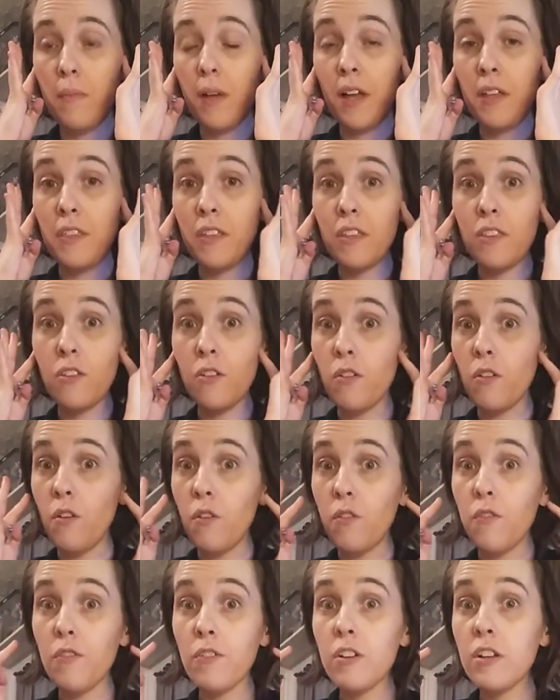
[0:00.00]
I think they're
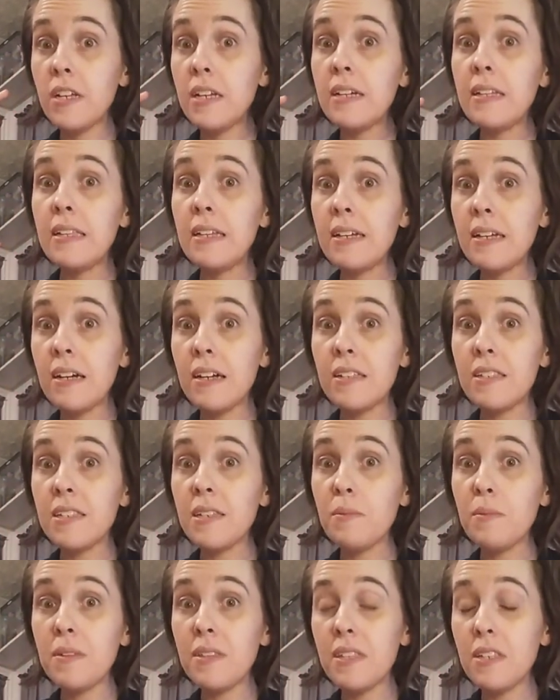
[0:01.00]
overkilling on
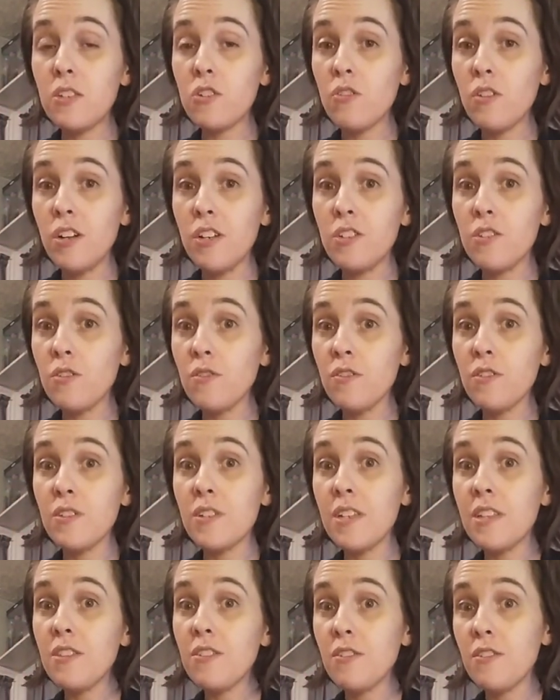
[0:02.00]
some of these
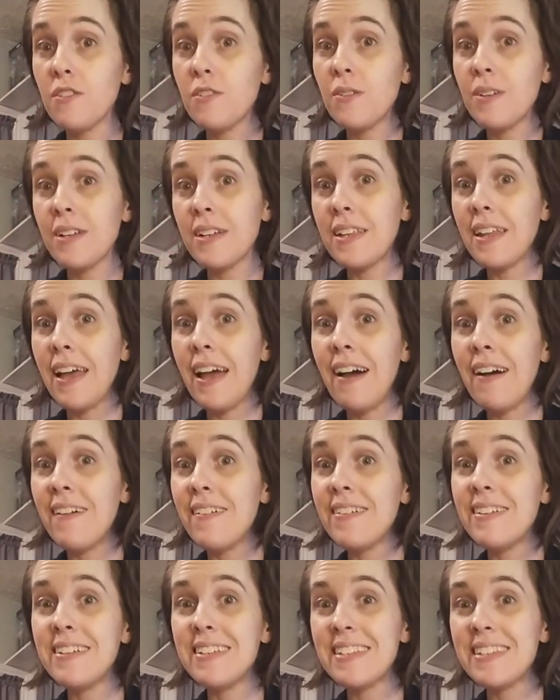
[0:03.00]
crossovers that they're doing
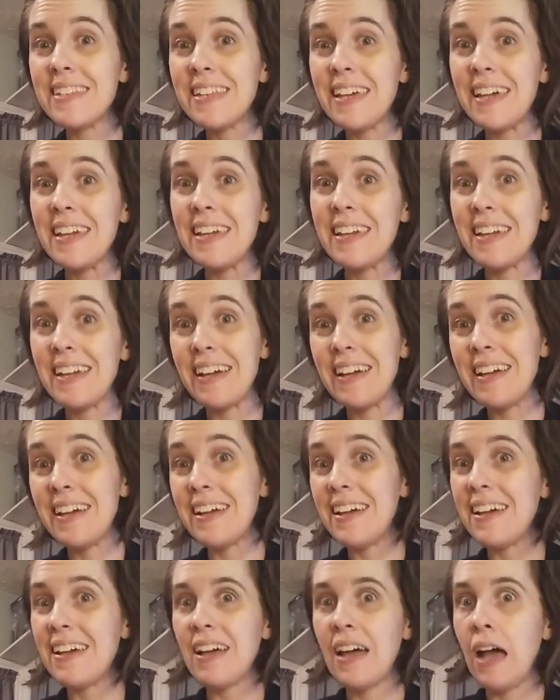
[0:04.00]
now. It's like,
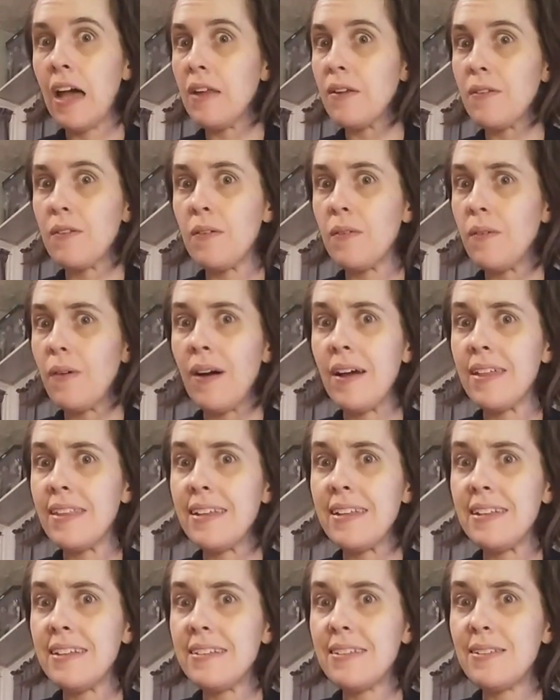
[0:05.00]
I don't know why
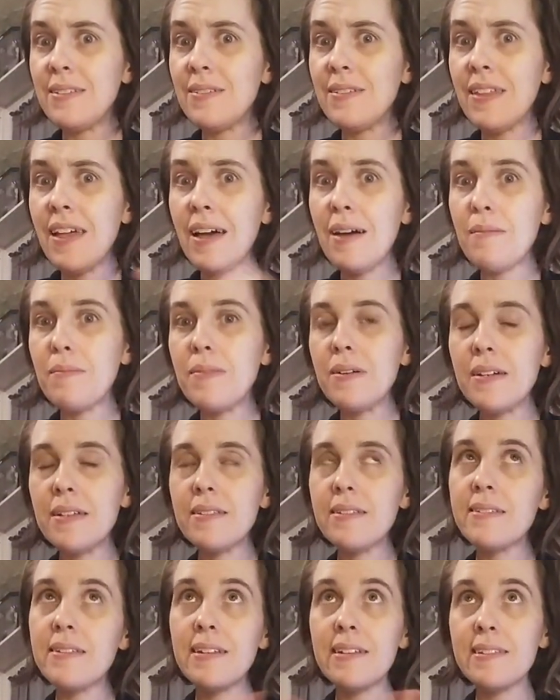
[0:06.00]
they need to do that, but
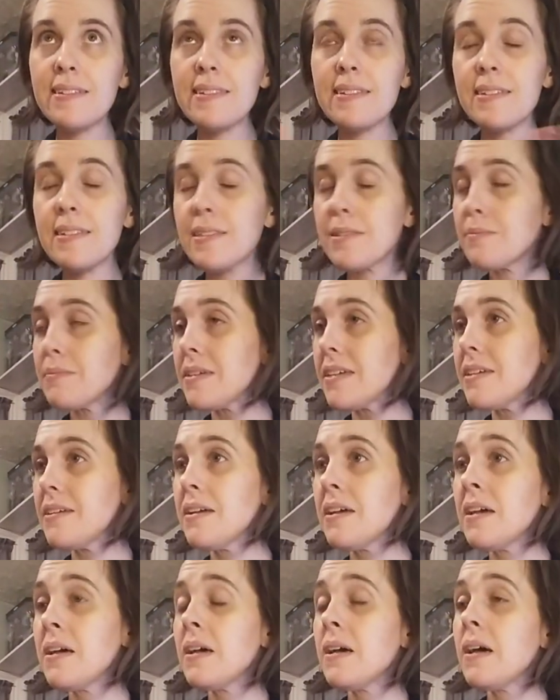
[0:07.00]
that's just
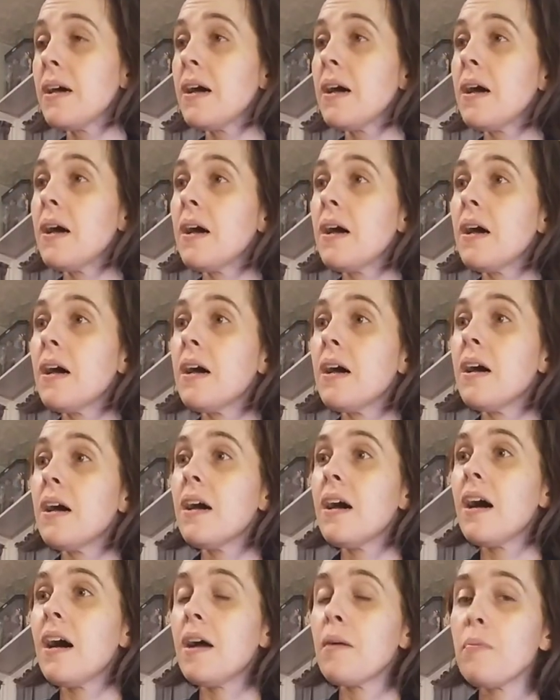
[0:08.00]
me.
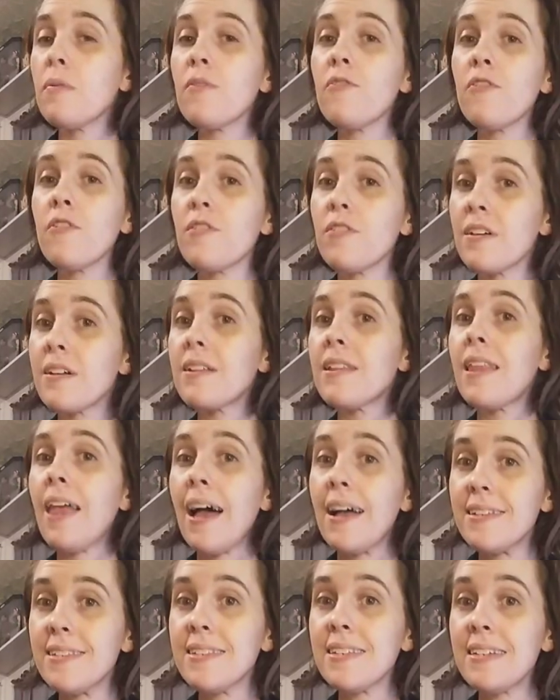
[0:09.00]
I prefer the
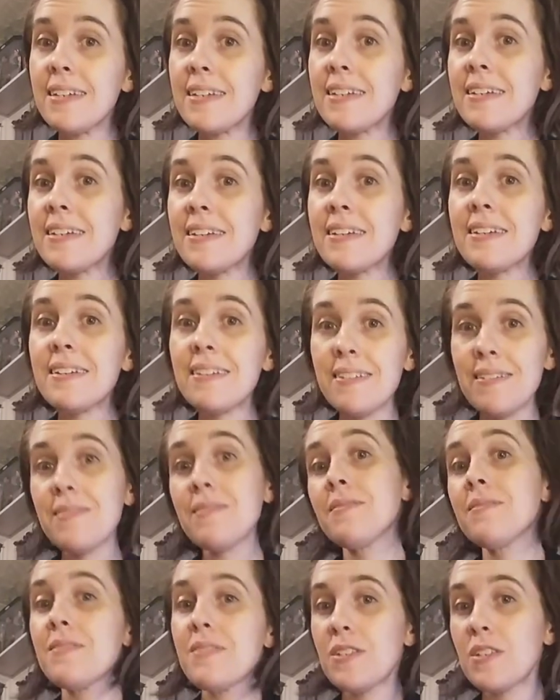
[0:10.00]
classic
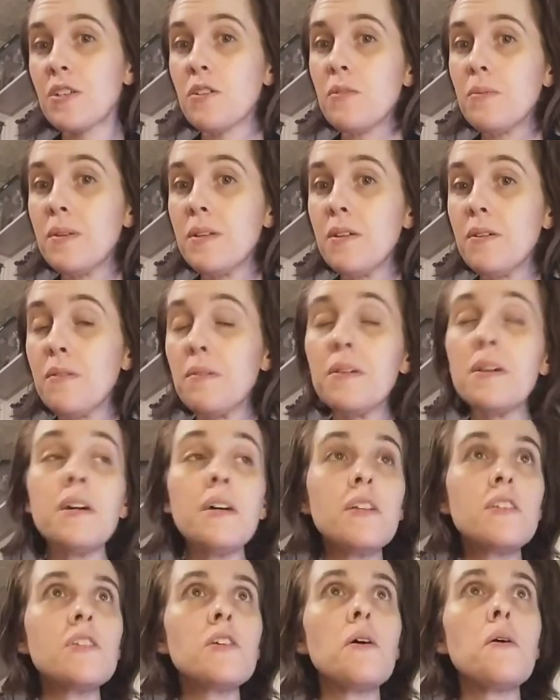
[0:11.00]
Scooby-Doo.
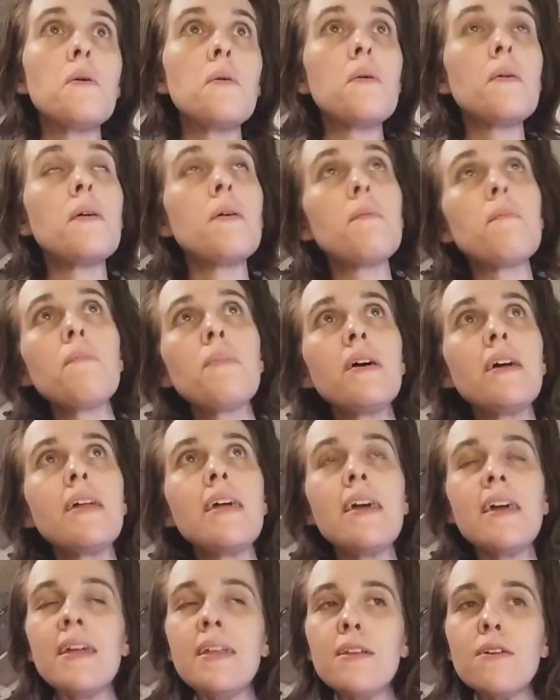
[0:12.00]
So, but
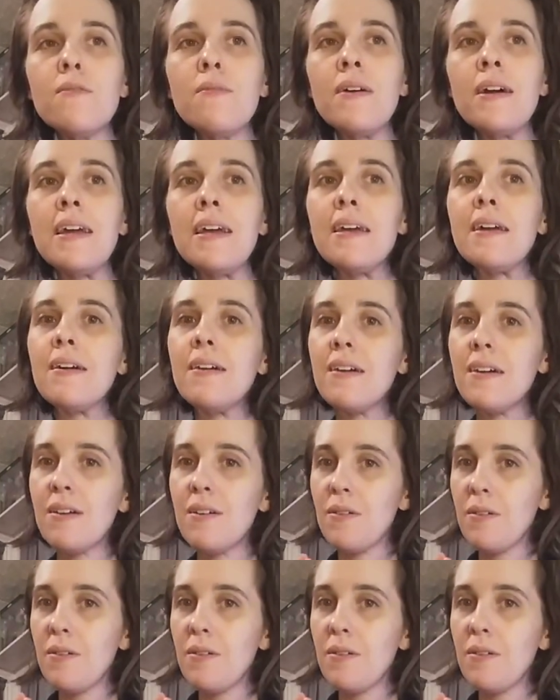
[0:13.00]
anyway,